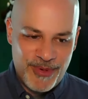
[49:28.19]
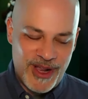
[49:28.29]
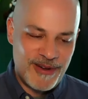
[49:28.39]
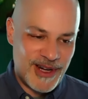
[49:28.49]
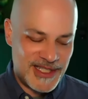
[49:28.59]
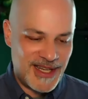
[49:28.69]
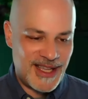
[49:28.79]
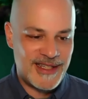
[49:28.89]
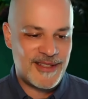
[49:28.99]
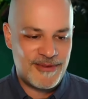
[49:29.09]
progress
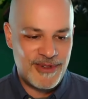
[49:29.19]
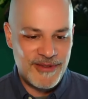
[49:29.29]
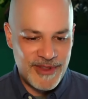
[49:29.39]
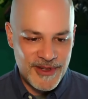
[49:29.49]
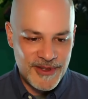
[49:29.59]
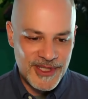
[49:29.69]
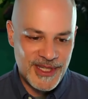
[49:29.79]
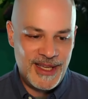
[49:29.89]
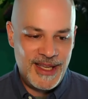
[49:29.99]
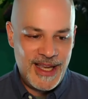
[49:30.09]
against the three of those
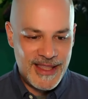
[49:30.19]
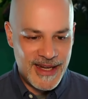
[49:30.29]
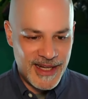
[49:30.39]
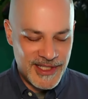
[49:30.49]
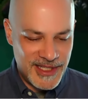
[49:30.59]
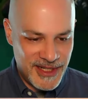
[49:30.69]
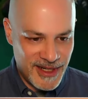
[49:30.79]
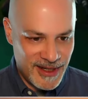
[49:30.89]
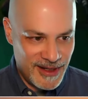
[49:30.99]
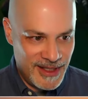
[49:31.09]
in the next
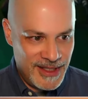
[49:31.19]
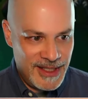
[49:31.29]
year,